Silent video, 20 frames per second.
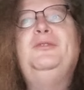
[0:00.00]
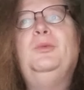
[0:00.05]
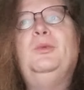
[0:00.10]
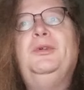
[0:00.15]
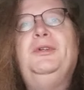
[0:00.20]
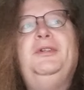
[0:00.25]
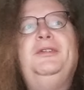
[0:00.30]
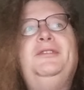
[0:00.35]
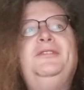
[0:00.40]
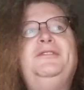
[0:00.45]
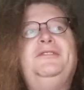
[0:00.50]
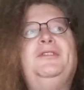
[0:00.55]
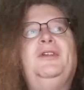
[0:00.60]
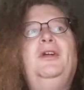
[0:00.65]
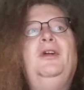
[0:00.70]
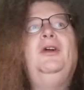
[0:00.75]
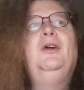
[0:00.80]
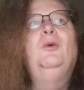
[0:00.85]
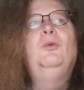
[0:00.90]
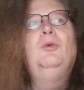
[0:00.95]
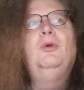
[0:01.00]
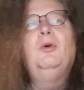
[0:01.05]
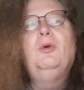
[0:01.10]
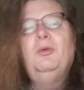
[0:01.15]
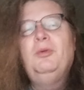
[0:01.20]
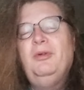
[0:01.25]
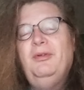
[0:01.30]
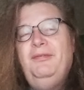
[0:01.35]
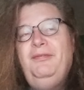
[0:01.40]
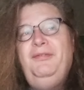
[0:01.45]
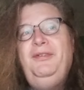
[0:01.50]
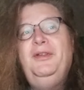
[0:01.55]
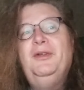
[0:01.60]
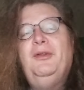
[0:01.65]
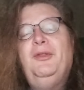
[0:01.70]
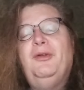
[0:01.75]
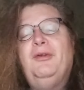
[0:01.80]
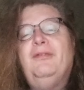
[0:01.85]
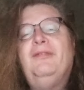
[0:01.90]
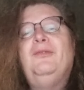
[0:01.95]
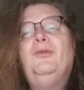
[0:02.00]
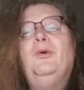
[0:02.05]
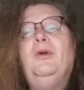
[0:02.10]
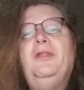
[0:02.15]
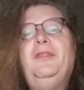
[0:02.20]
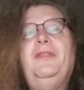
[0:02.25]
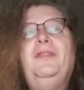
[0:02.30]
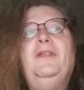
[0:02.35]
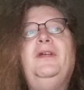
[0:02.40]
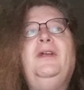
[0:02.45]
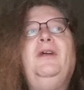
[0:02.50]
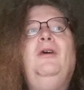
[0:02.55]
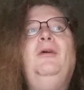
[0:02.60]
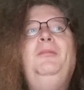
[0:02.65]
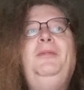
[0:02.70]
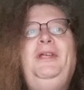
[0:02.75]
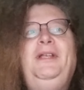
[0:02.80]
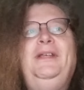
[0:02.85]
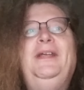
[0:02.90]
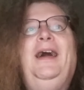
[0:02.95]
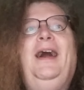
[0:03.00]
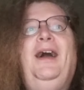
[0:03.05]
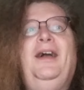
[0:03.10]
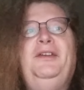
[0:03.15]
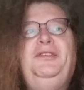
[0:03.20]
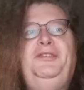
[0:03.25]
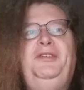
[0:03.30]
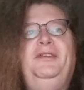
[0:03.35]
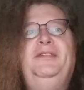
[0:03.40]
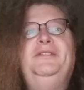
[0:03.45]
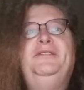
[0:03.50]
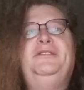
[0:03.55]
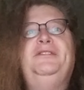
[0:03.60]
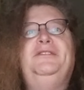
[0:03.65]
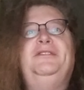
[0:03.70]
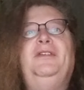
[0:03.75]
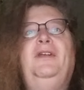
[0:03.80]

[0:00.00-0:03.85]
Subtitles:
words will reveal their forthcoming actions.